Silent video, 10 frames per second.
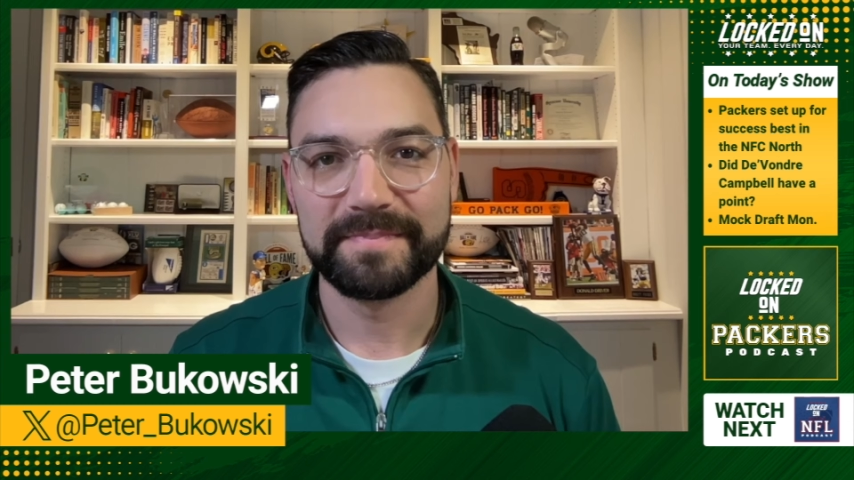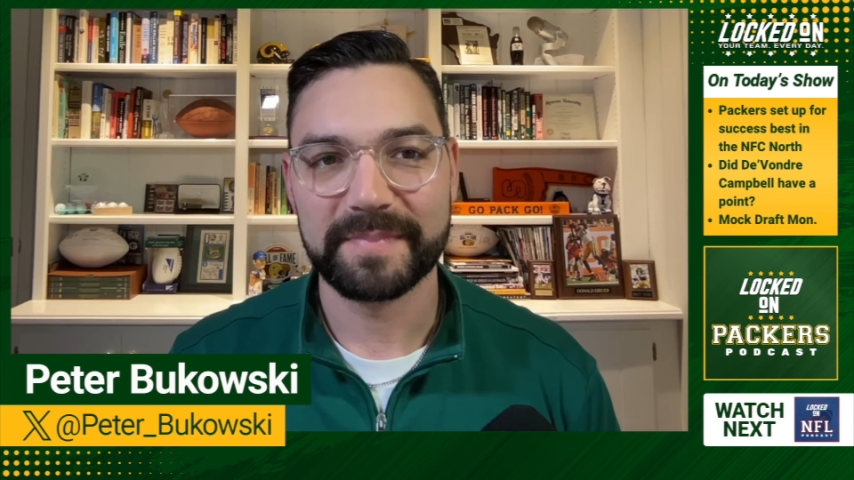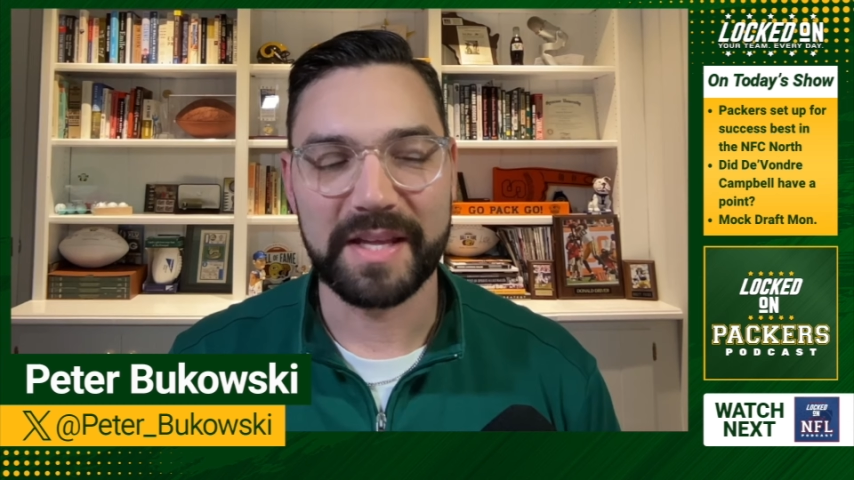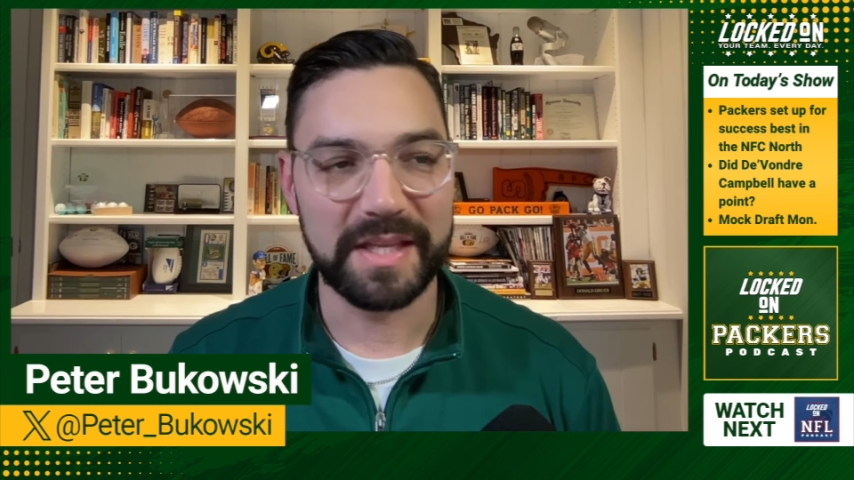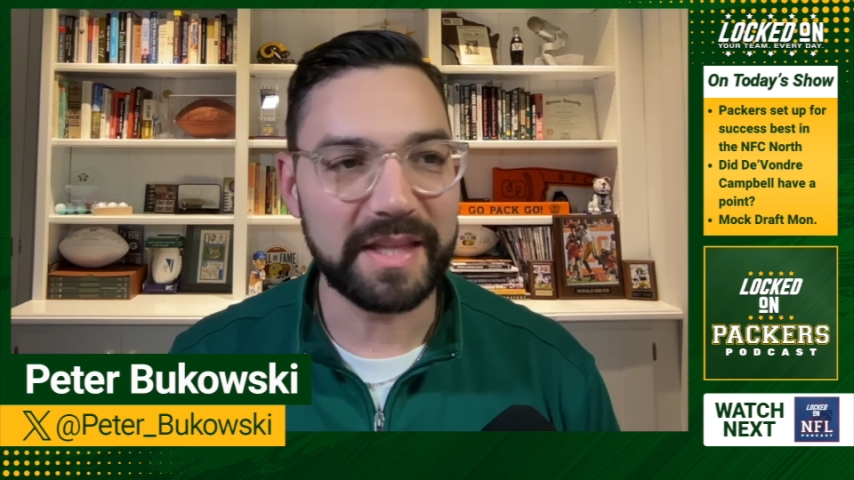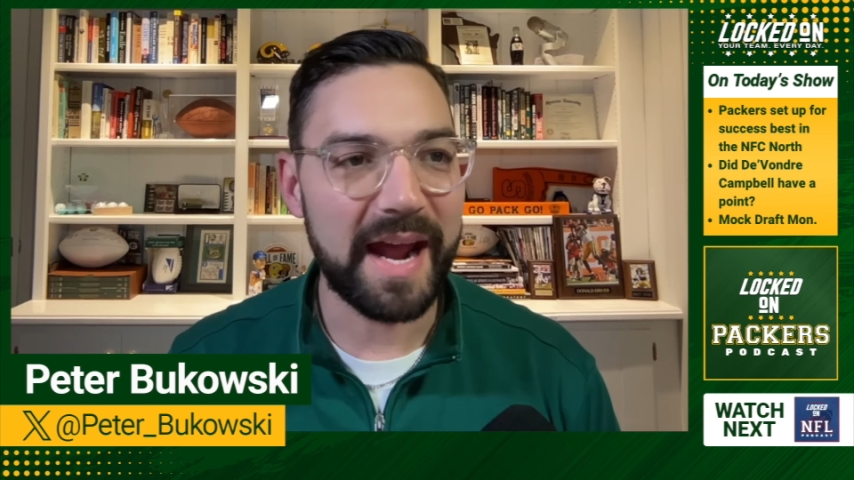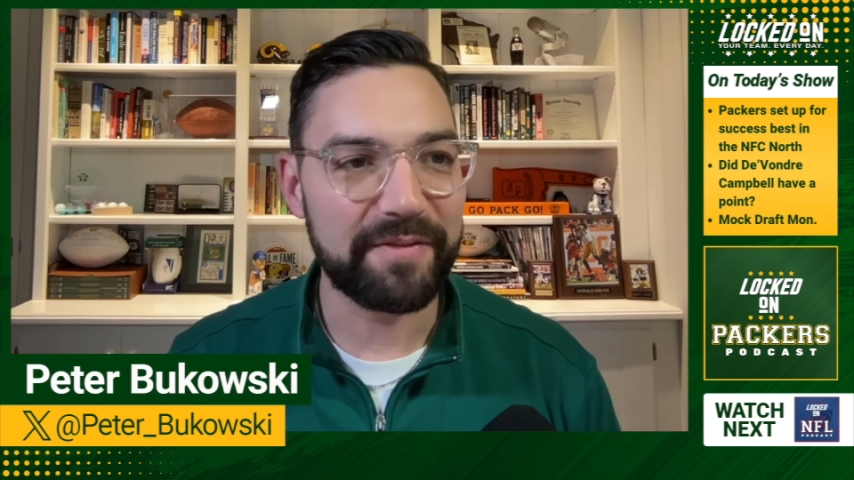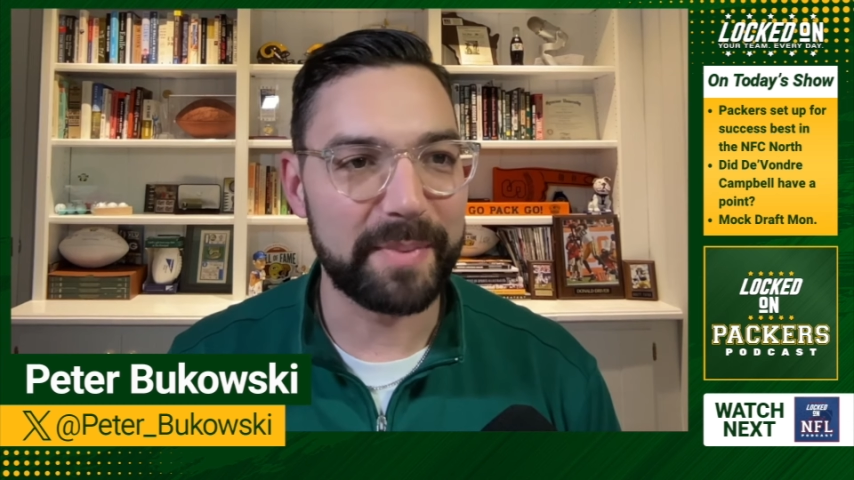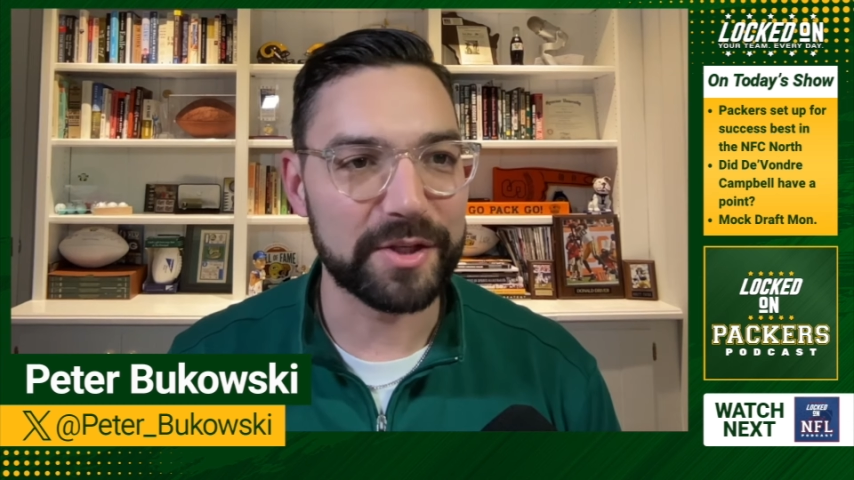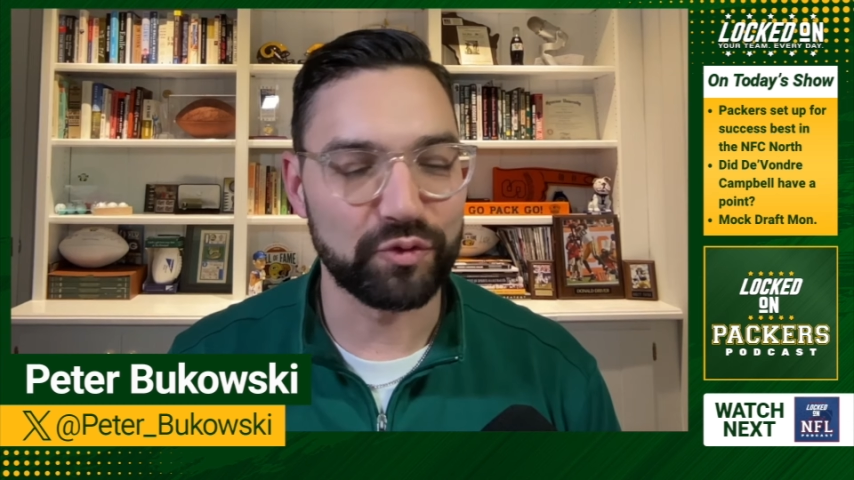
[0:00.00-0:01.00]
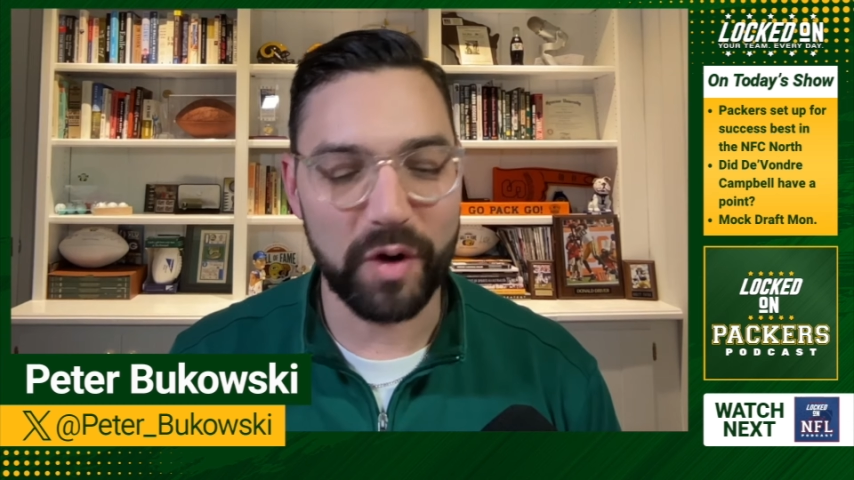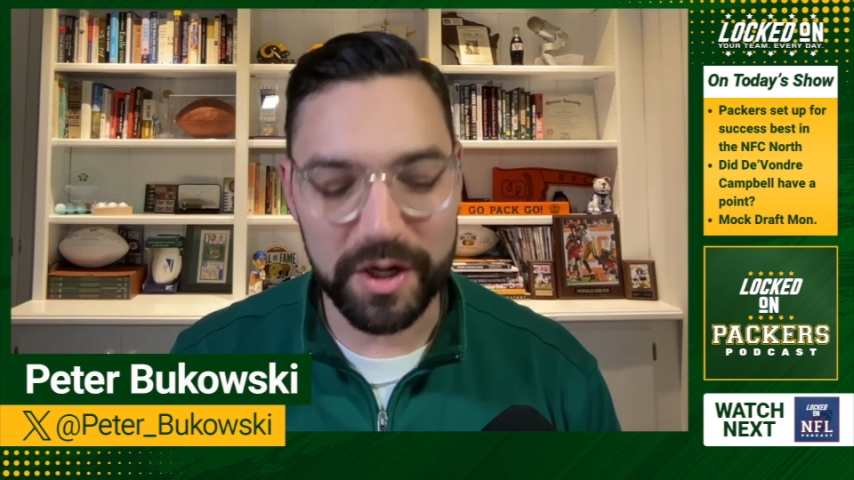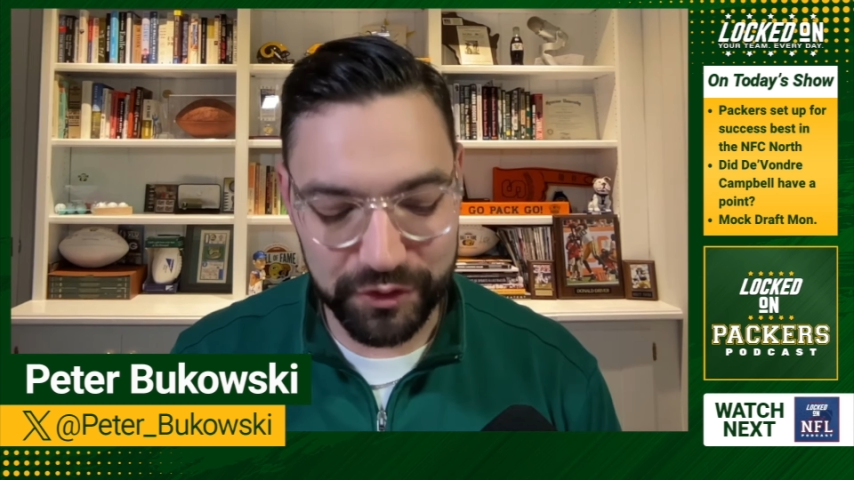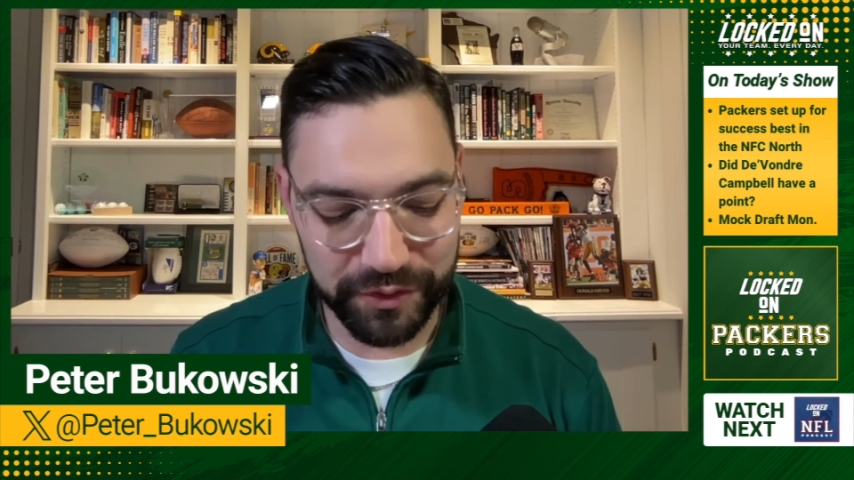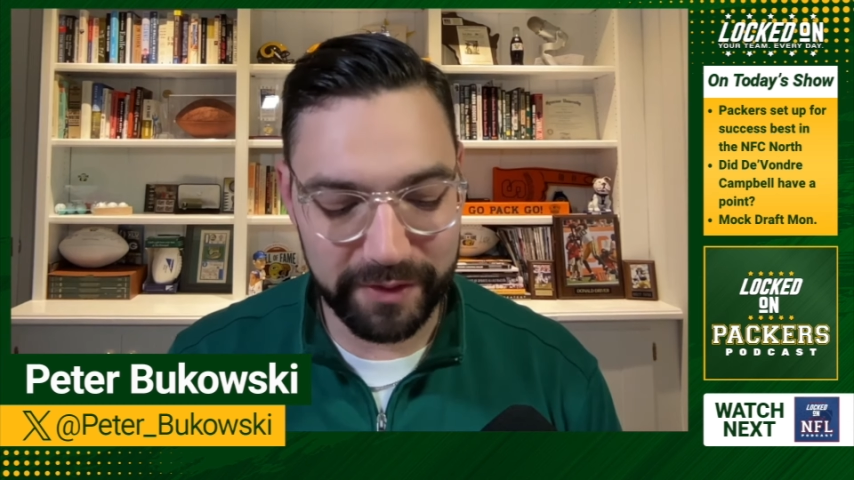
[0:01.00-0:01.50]
I think they have the best
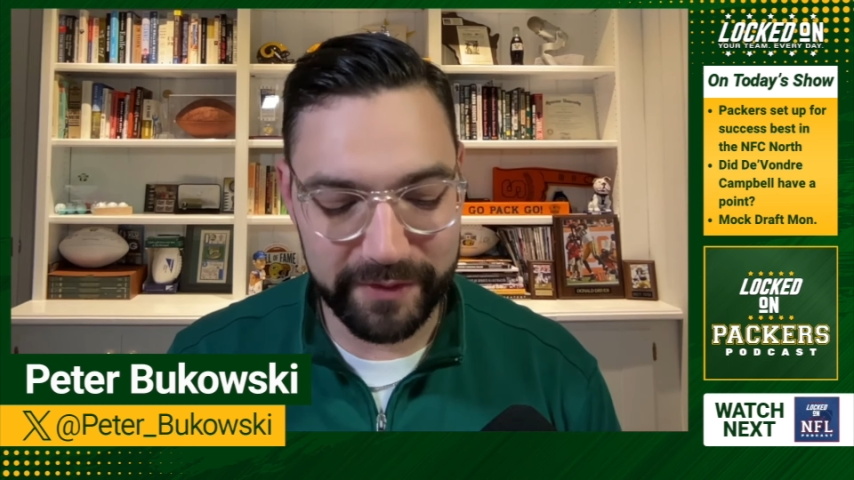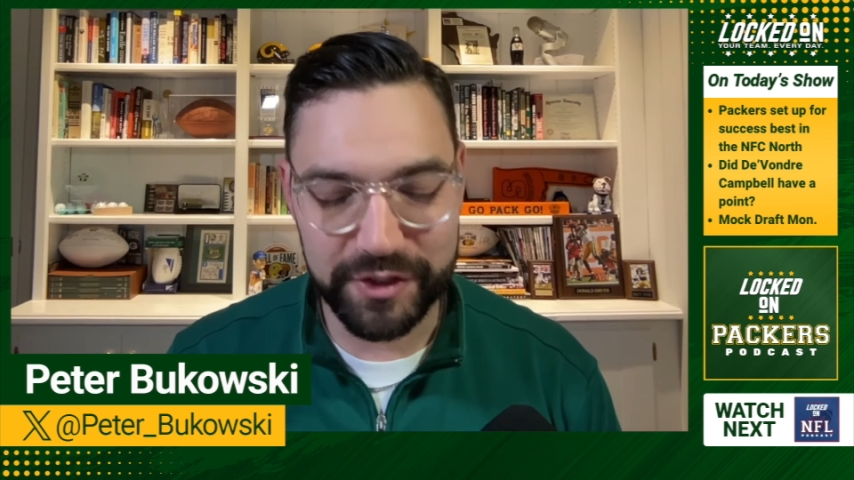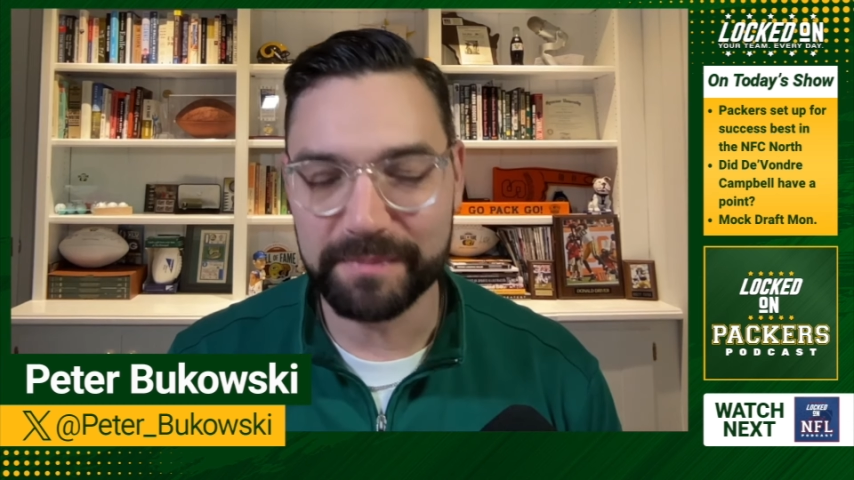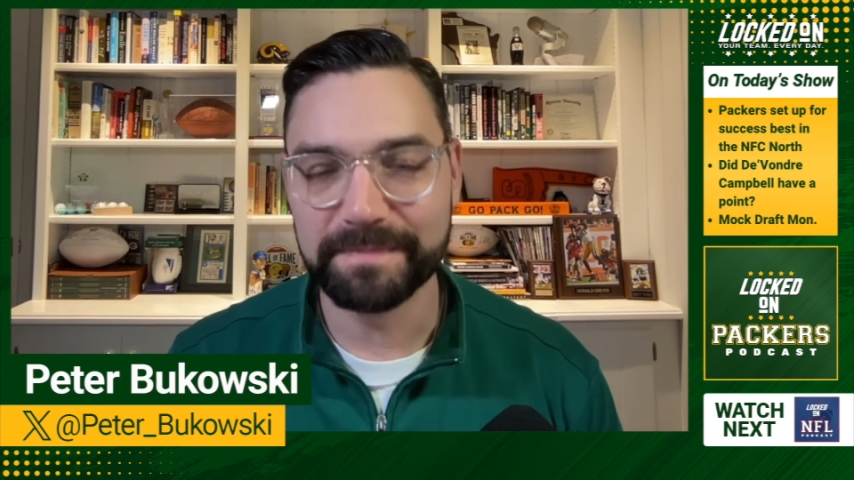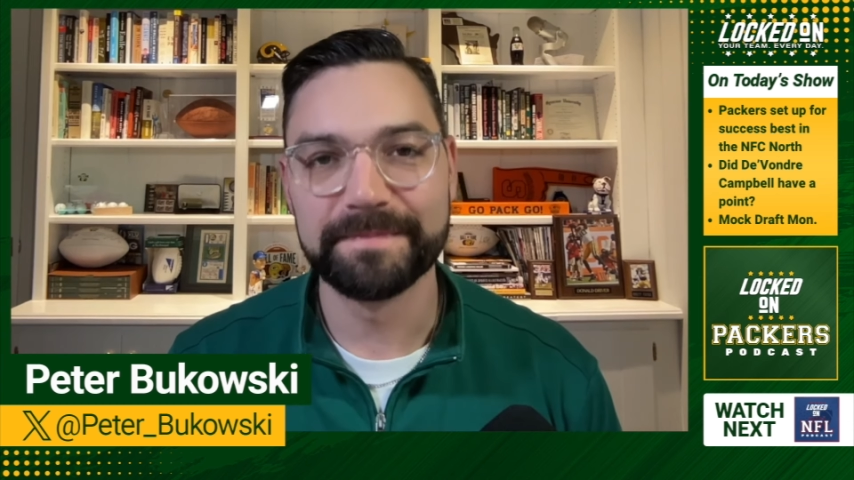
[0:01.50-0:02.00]
roster in the division.